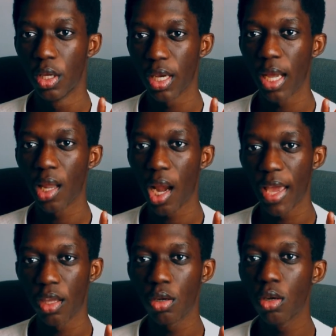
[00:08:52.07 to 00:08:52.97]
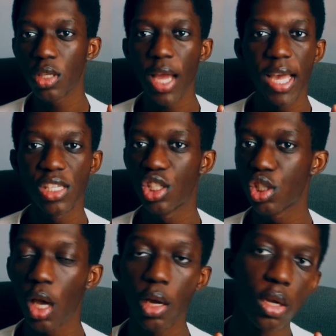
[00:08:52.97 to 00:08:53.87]
kind of like, guys,
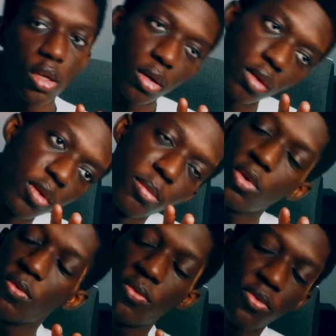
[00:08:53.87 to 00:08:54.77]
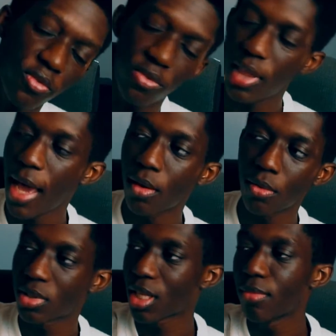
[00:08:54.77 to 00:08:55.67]
just gotta, remove that
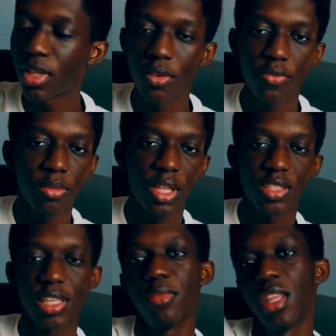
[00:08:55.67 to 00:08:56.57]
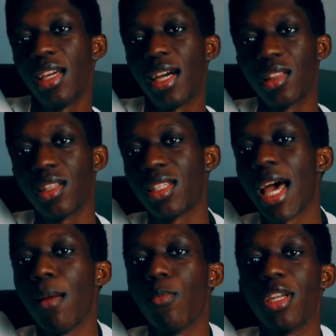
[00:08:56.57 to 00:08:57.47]
something from the something at the
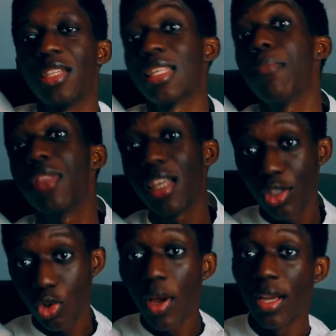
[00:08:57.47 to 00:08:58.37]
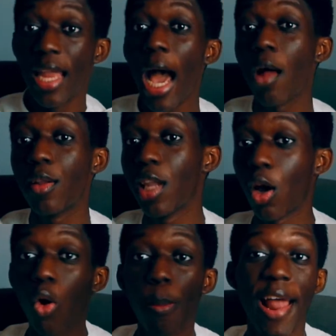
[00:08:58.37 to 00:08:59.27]
time when the something is going down and the
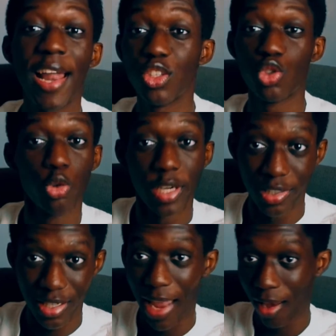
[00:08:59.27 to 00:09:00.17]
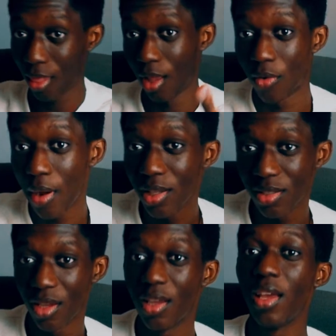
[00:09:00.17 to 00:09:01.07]
whole plan is ruined, kind of thing, right?